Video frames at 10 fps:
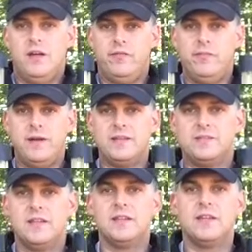Everybody's
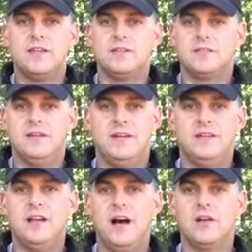seen these,
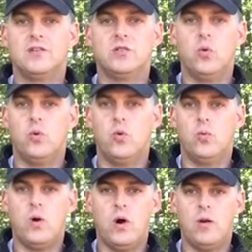dollar store,
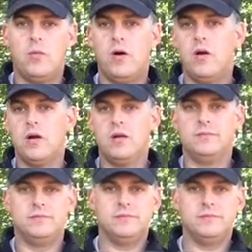Walmart,